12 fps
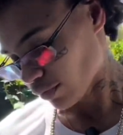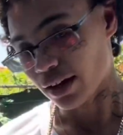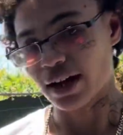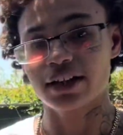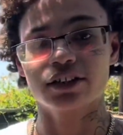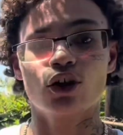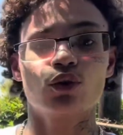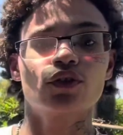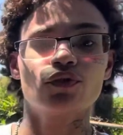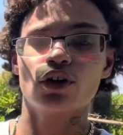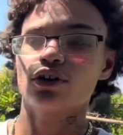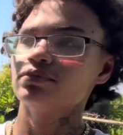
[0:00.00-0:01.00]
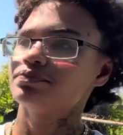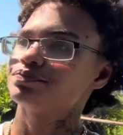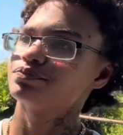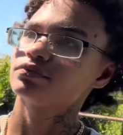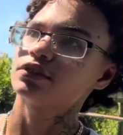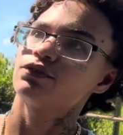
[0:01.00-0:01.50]
I had to go in the vault
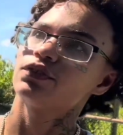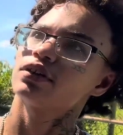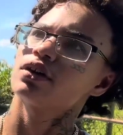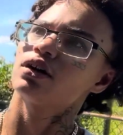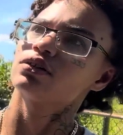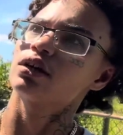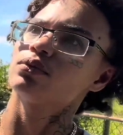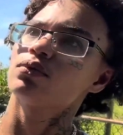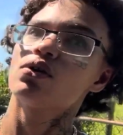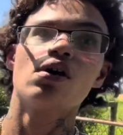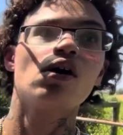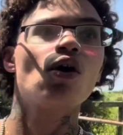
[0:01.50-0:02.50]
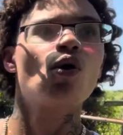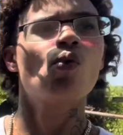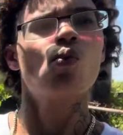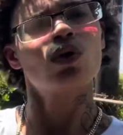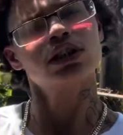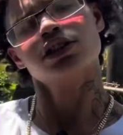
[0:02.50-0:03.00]
and figure out like
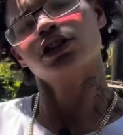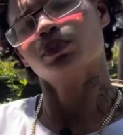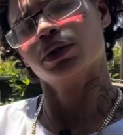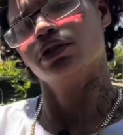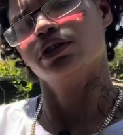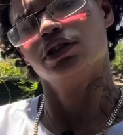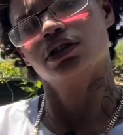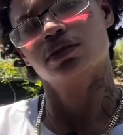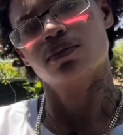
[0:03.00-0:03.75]
which experience